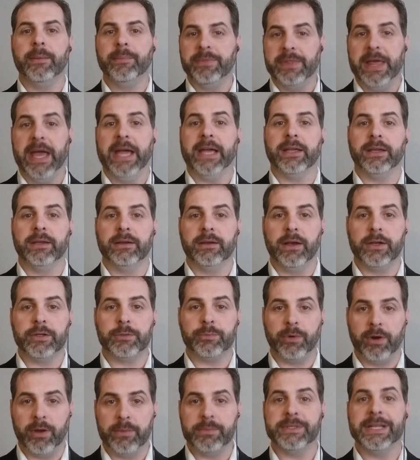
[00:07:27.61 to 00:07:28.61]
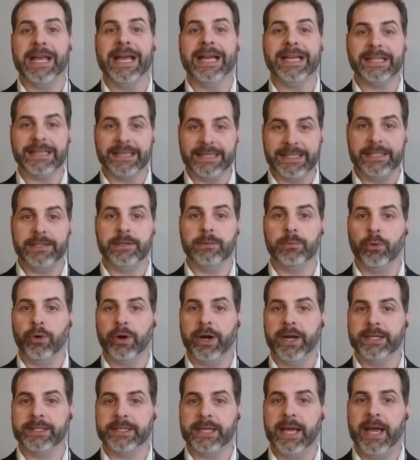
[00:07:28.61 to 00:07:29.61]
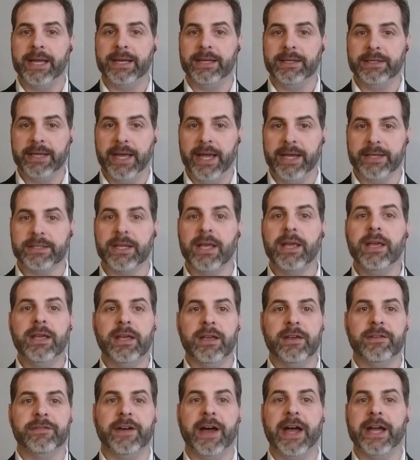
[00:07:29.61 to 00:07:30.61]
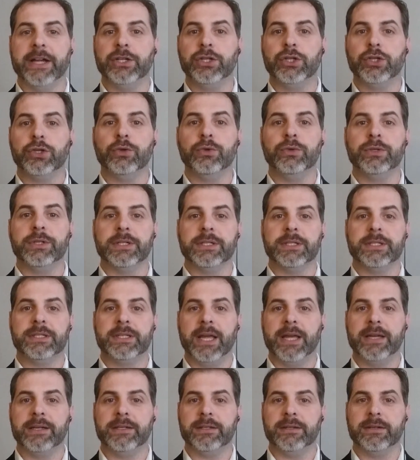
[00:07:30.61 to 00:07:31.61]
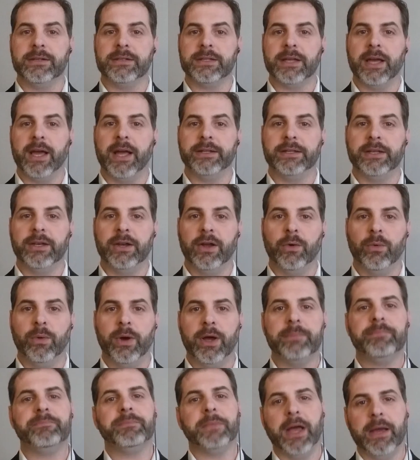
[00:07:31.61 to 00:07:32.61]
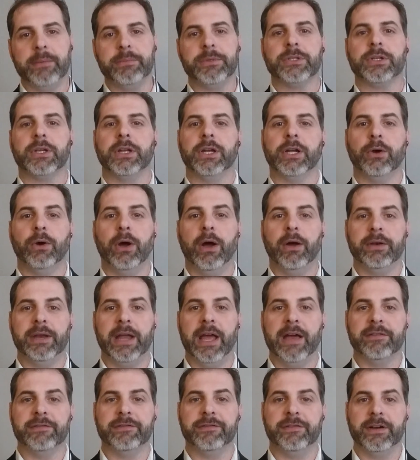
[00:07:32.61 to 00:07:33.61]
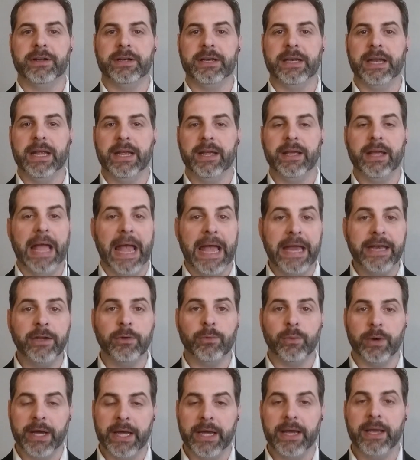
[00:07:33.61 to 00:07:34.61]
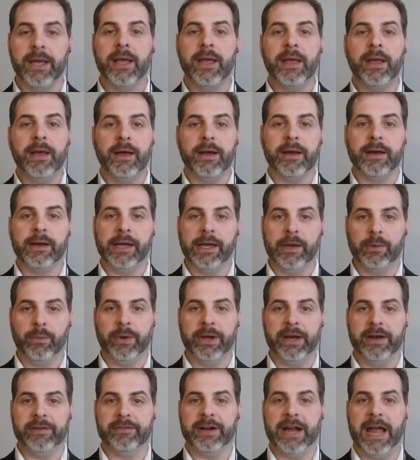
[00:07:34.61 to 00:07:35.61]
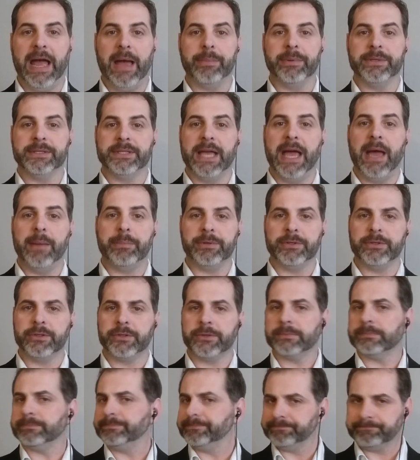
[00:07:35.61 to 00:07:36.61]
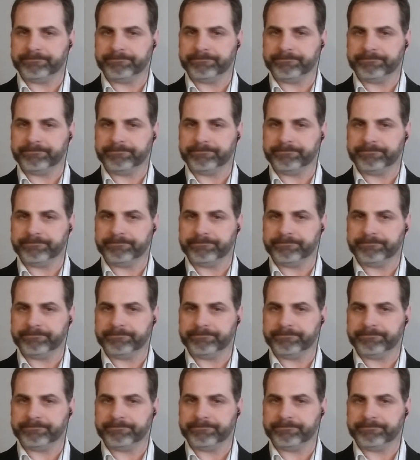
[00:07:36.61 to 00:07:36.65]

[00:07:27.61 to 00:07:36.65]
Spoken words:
that can cause problems. That can lead to more anxiety attacks. If I choose instead to decide, you know what, I'm just going to go out and have fun anyway, and whatever happens, happens,